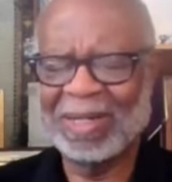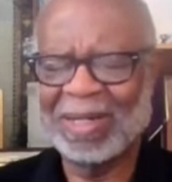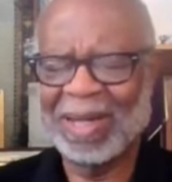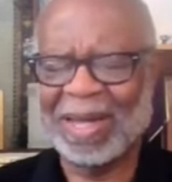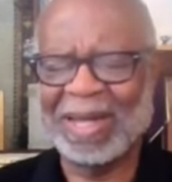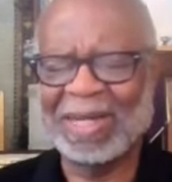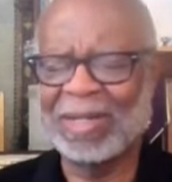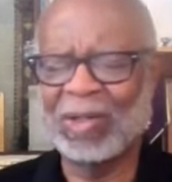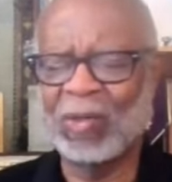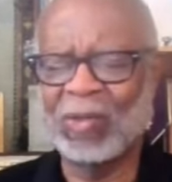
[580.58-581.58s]

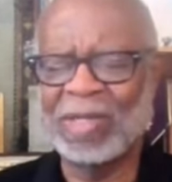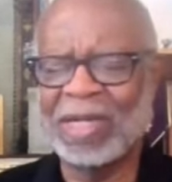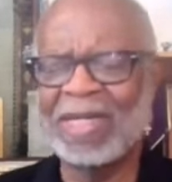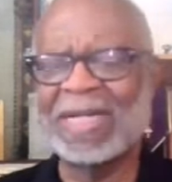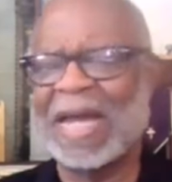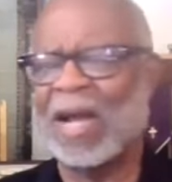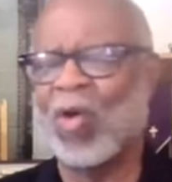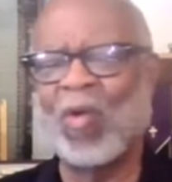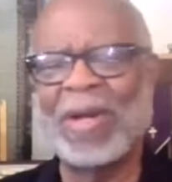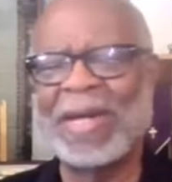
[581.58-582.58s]
Hallelujah. Hear not
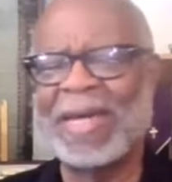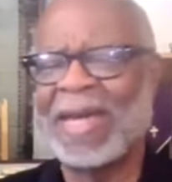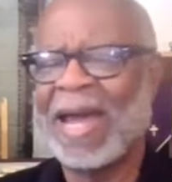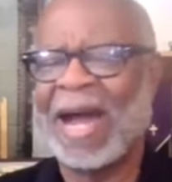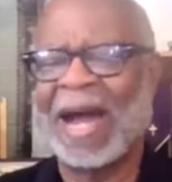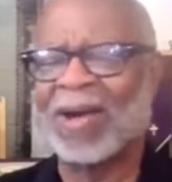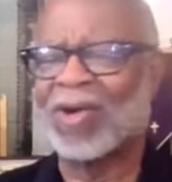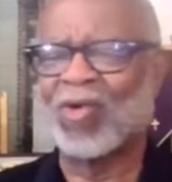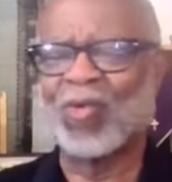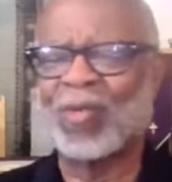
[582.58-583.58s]
only our
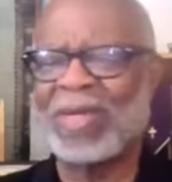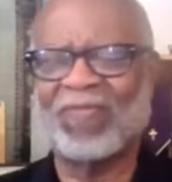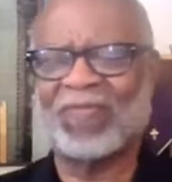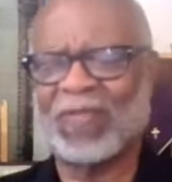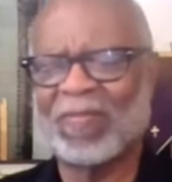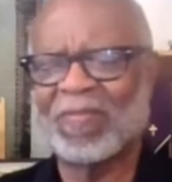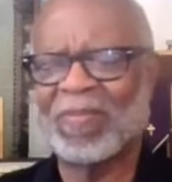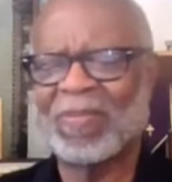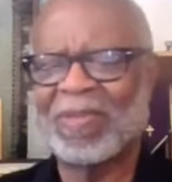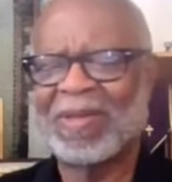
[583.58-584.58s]
grief,
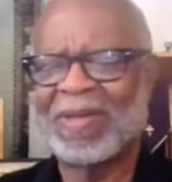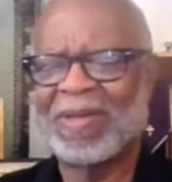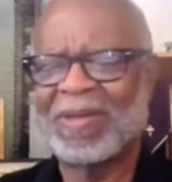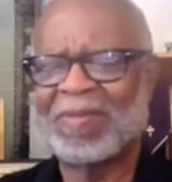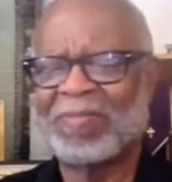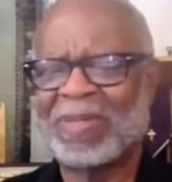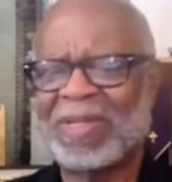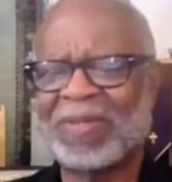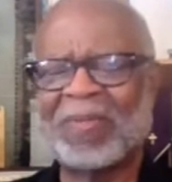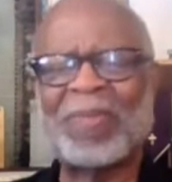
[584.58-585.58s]
but
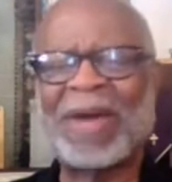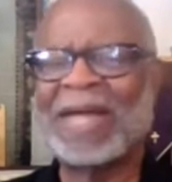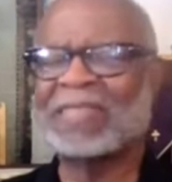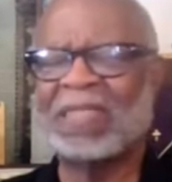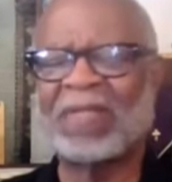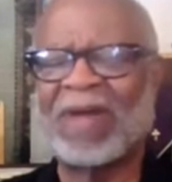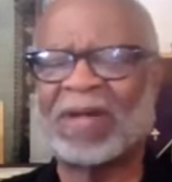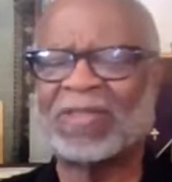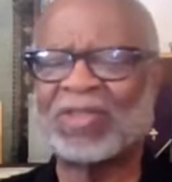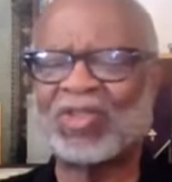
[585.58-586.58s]
hear the passion of
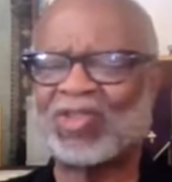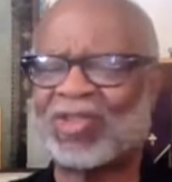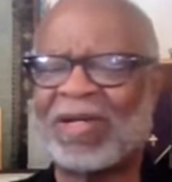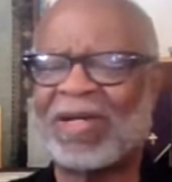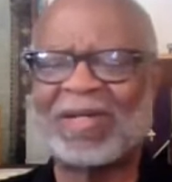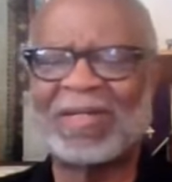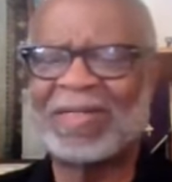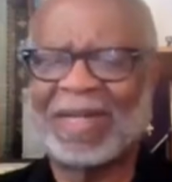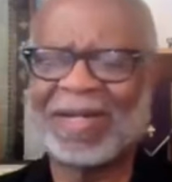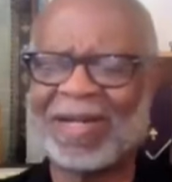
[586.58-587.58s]
our concern.
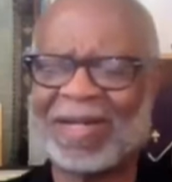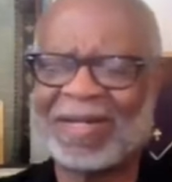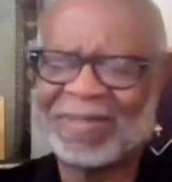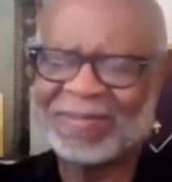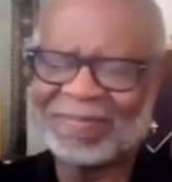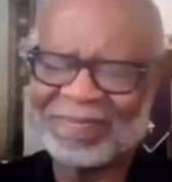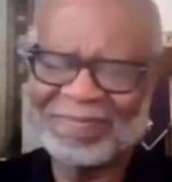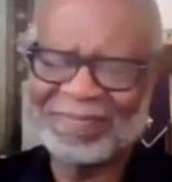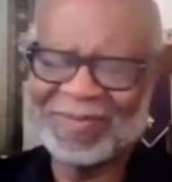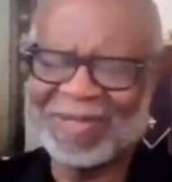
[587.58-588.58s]
Uh,
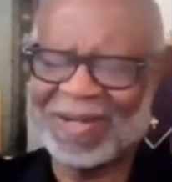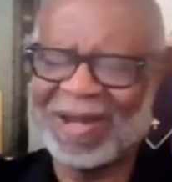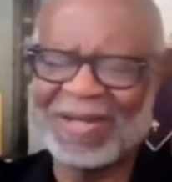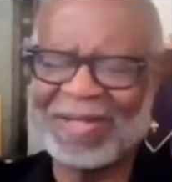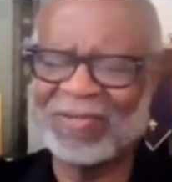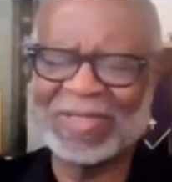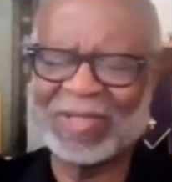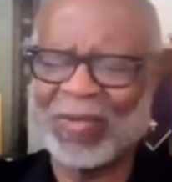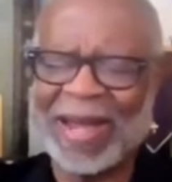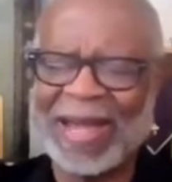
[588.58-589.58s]
God, hear
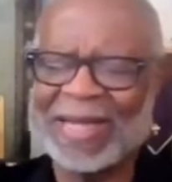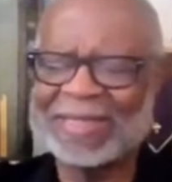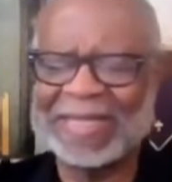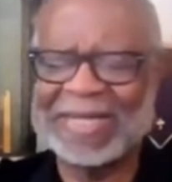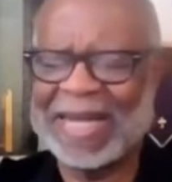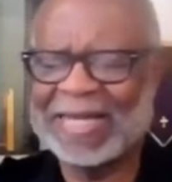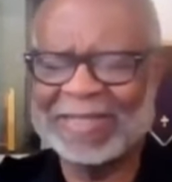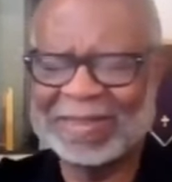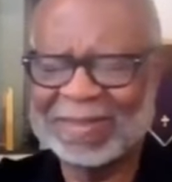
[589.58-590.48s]
us crying tonight.